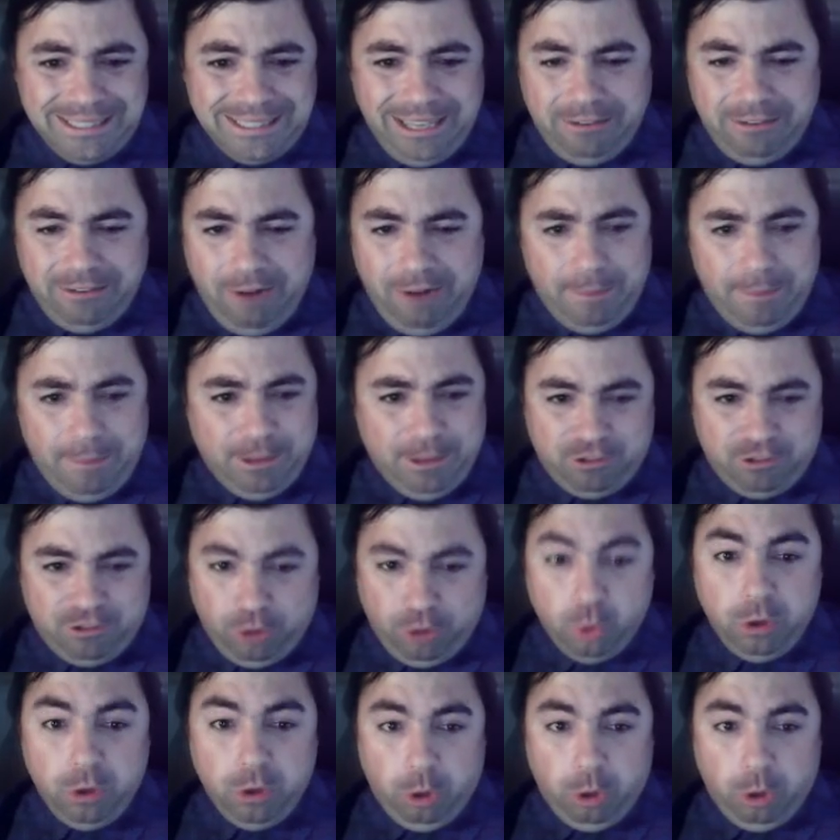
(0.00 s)
That drop has
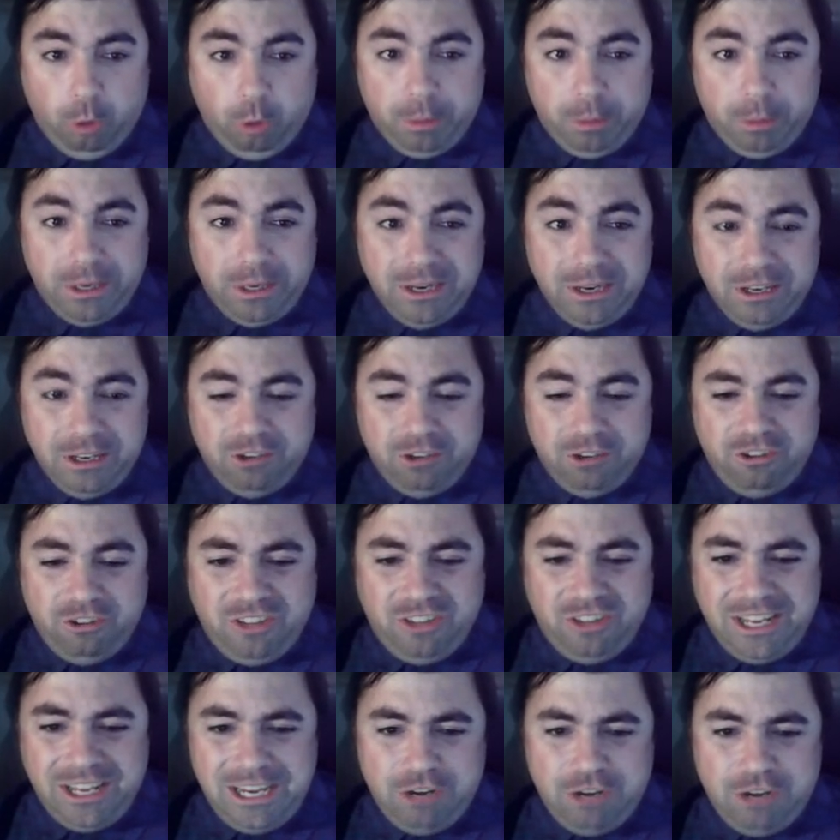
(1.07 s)
slowed a little bit. This is
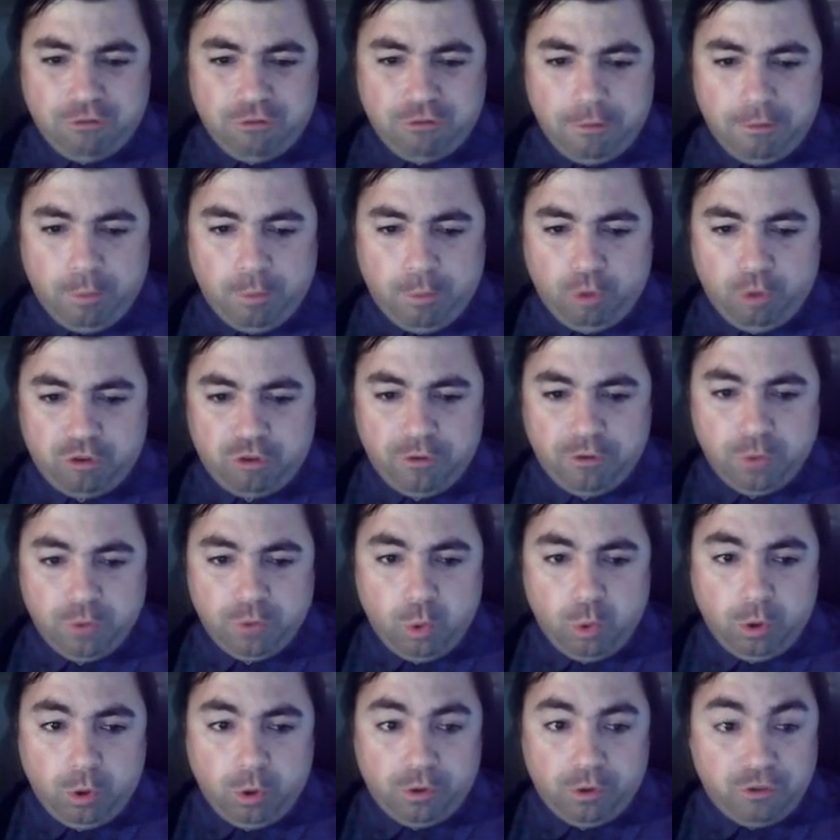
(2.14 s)
the eastern portion of New
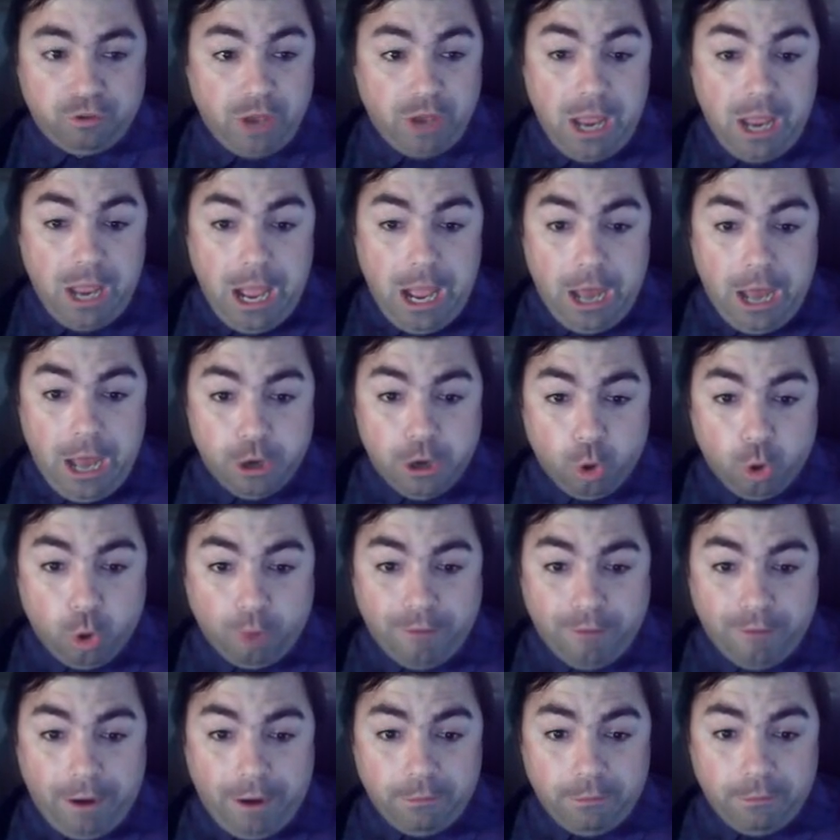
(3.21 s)
Orleans. Uh,
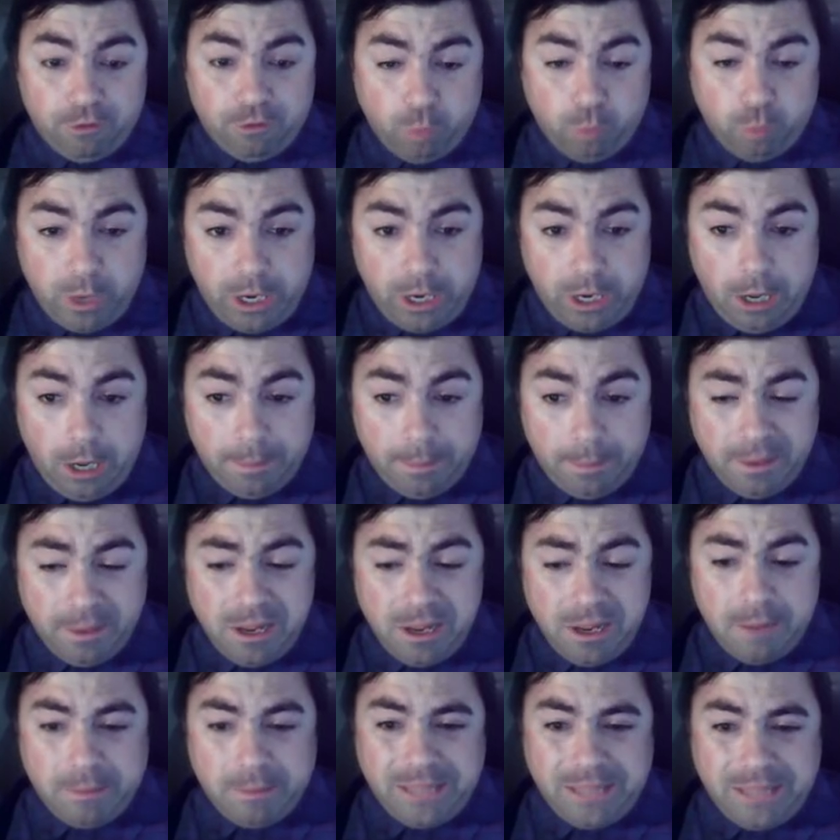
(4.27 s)
norovirus went up,
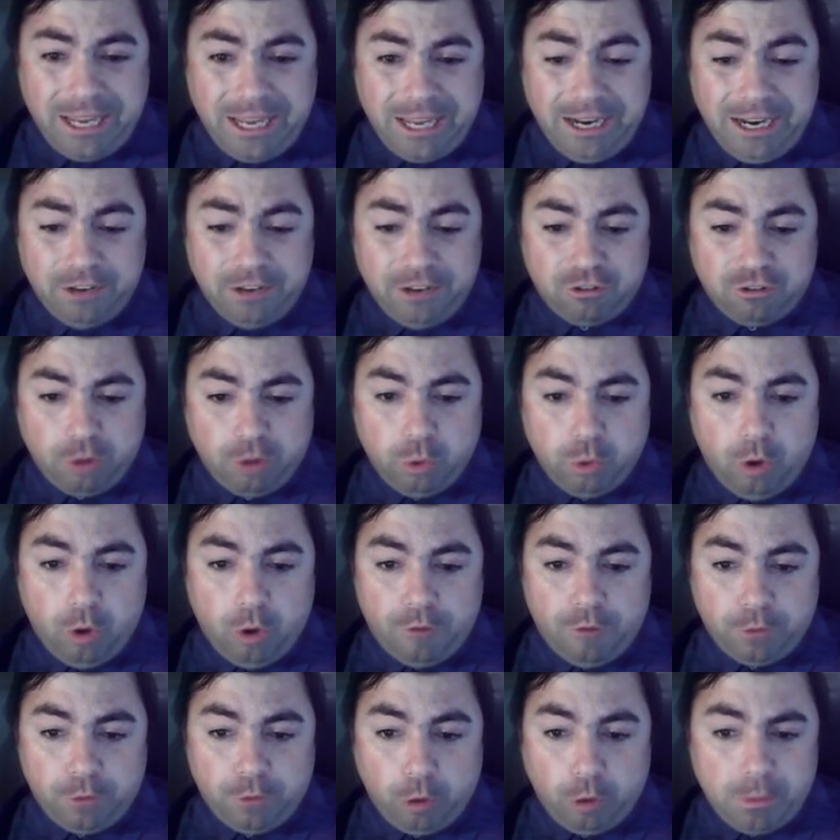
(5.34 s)
but that has slowed
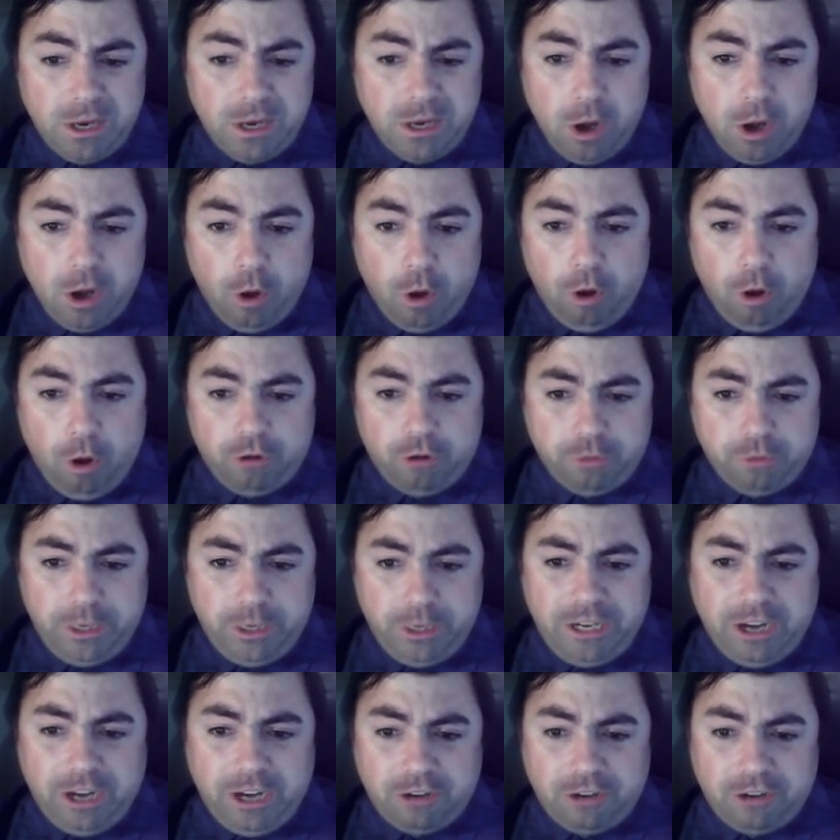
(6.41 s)
off a little bit. Also a
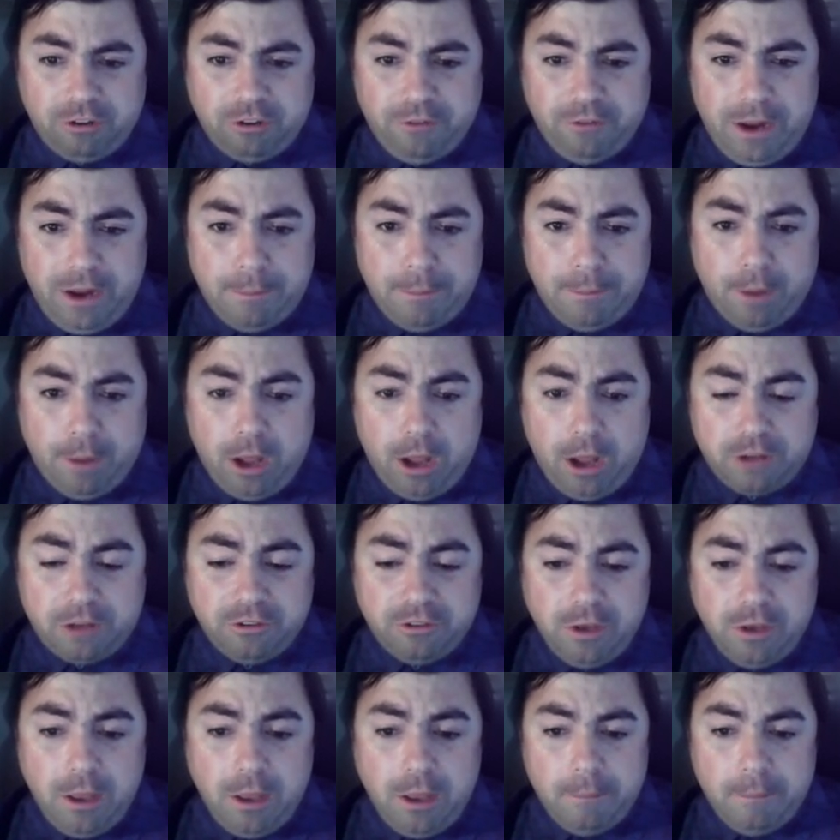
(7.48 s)
detection of M pox
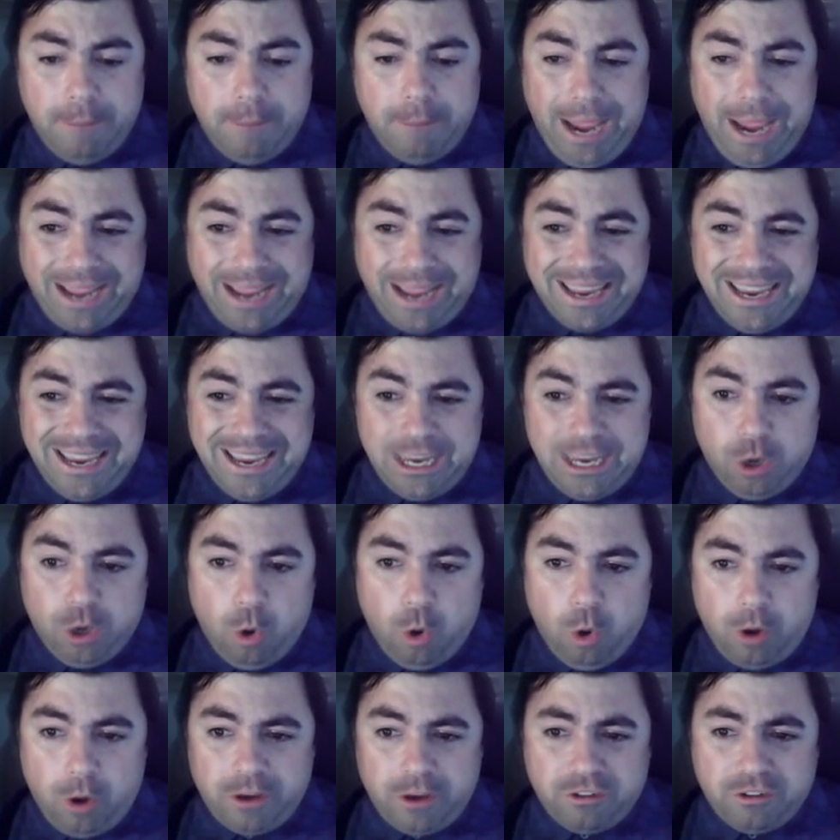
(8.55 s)
back in
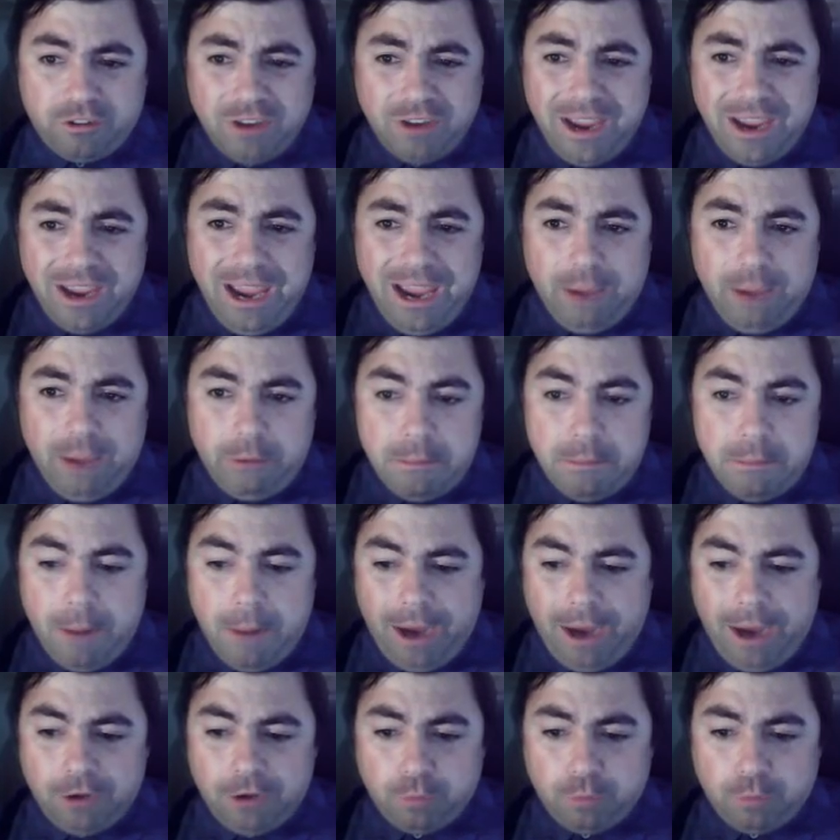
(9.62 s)
August. And we
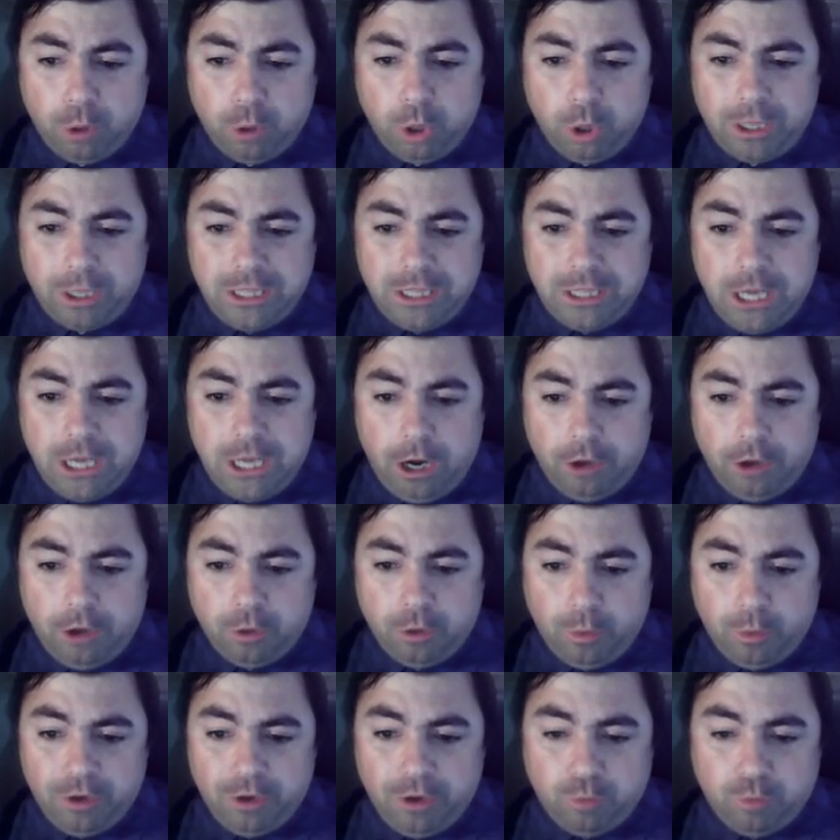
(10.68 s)
might as well look at the
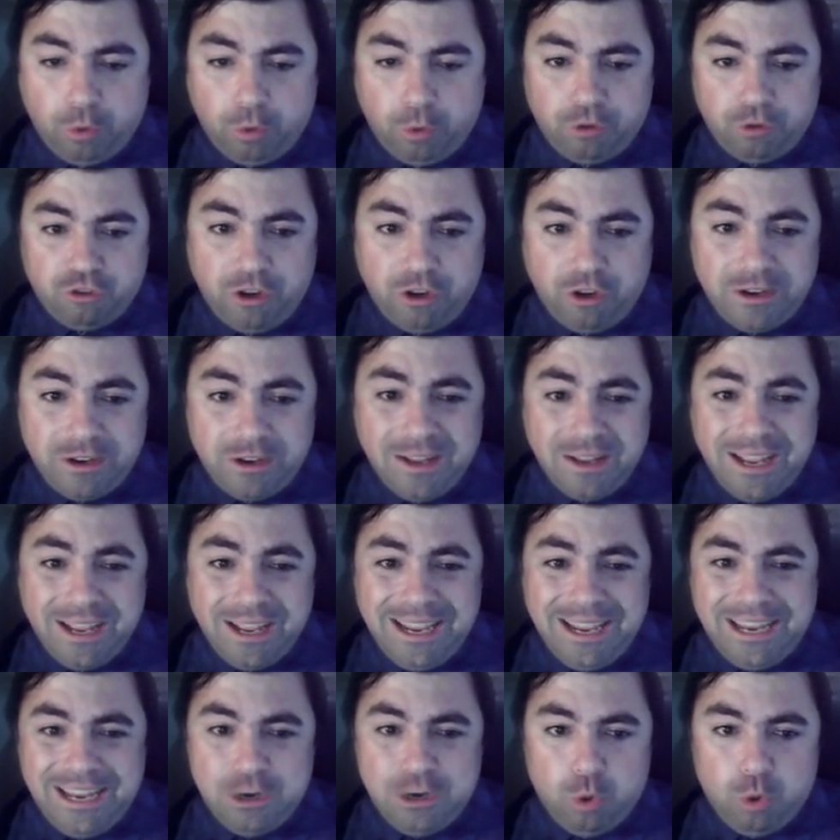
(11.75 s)
other wastewater site
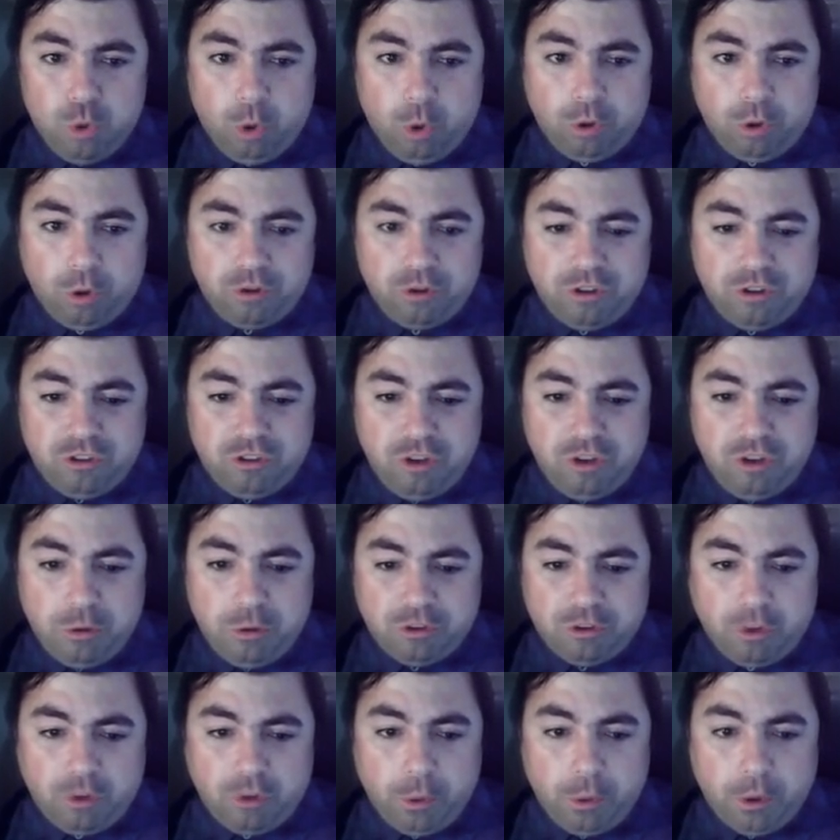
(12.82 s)
in New Orleans and see
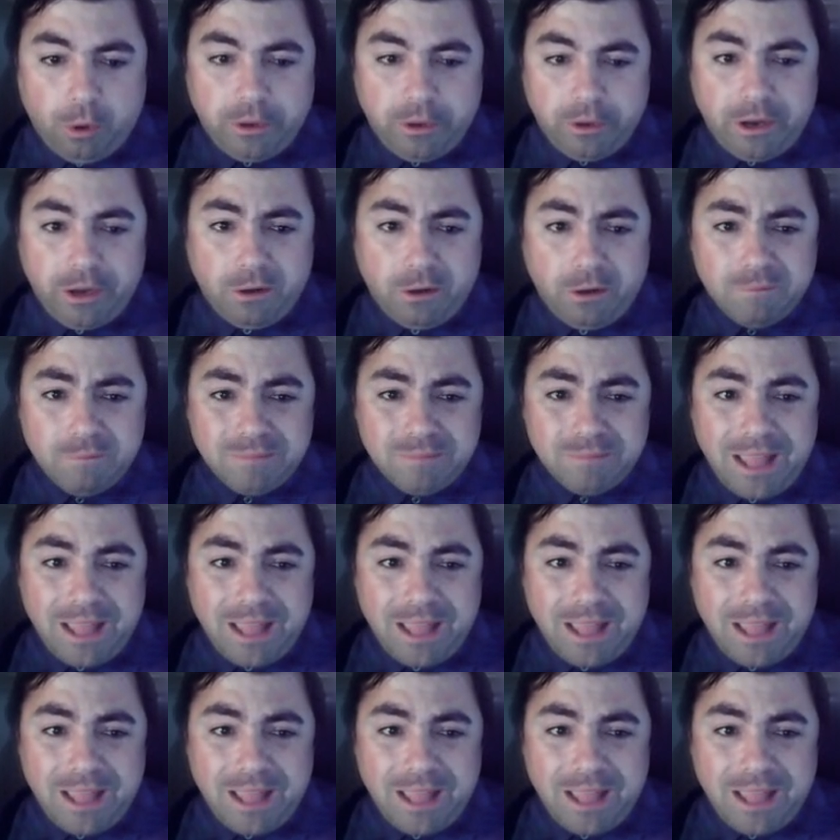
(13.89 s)
what's going on there.